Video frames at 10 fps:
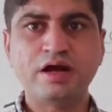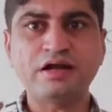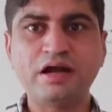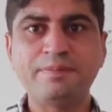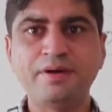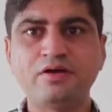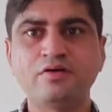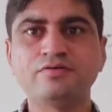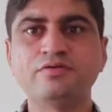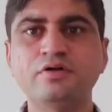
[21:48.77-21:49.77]
Tetra pack
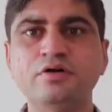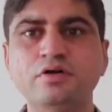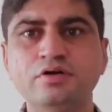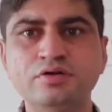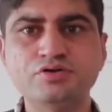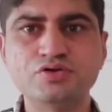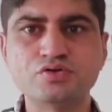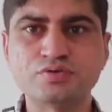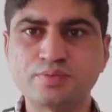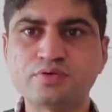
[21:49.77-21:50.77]
of
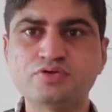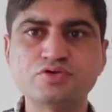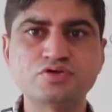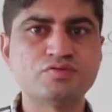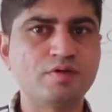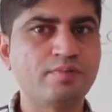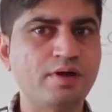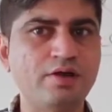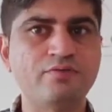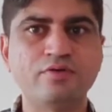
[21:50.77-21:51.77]
juice, fruit juice we
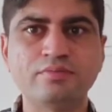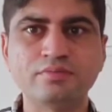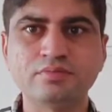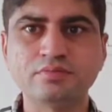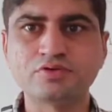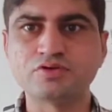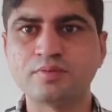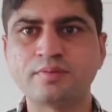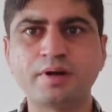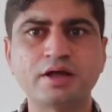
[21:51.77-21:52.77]
buy from
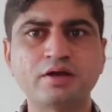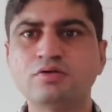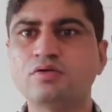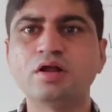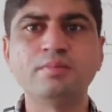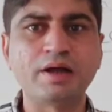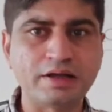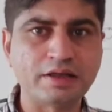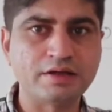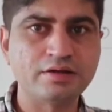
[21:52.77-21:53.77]
supermarket, local
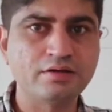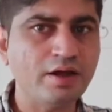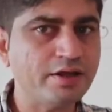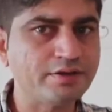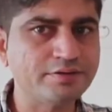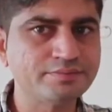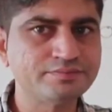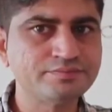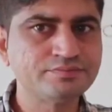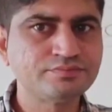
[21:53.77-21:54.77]
market, right?
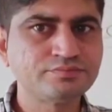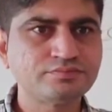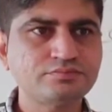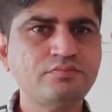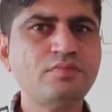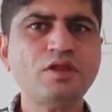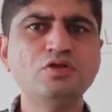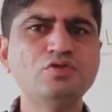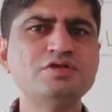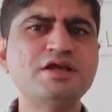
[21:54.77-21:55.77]

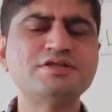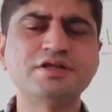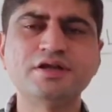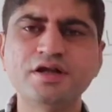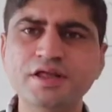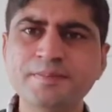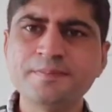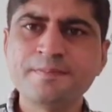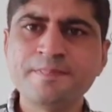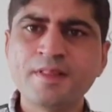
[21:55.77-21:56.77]
Those are generally
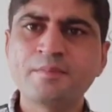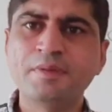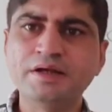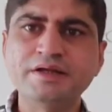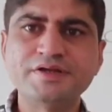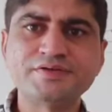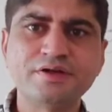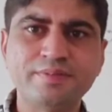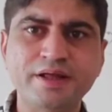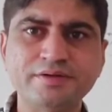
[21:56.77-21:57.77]

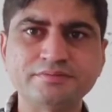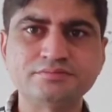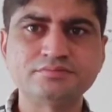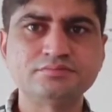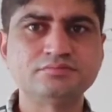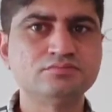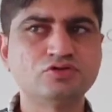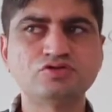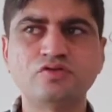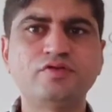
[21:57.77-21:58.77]
multinational brand.
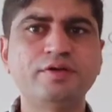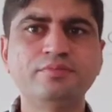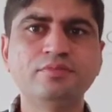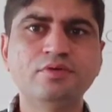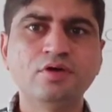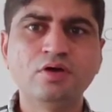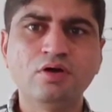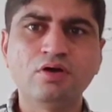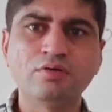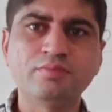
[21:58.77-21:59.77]
Most of them
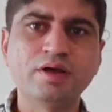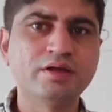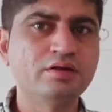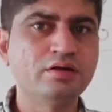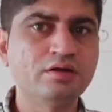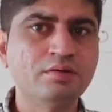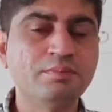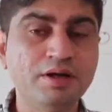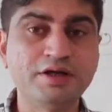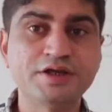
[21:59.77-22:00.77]
owned by the
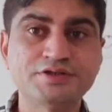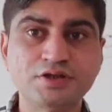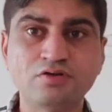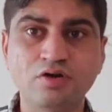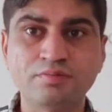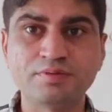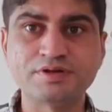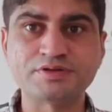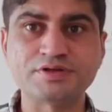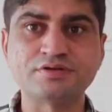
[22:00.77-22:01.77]
multinational
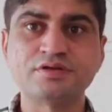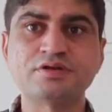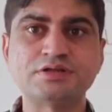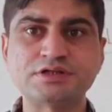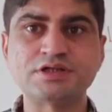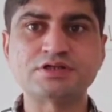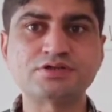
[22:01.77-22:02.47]
corporation such